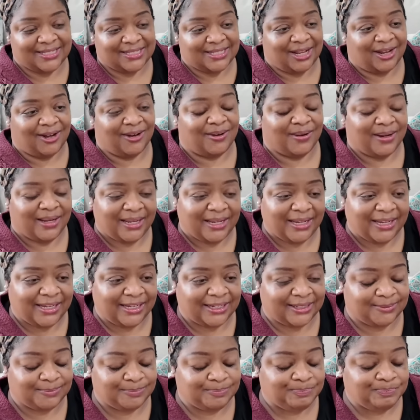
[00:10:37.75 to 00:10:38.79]
saw
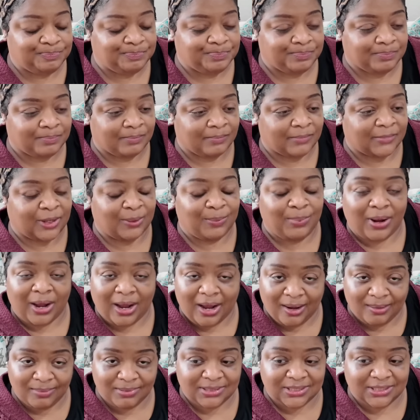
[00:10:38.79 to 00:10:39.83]
at
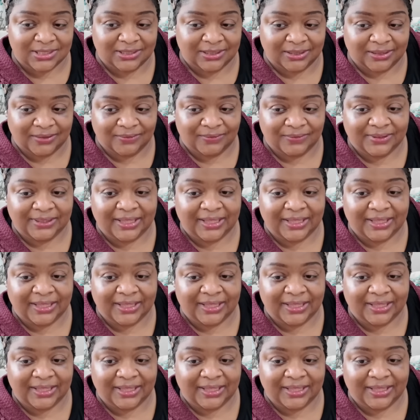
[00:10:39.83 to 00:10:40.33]
Popshelf.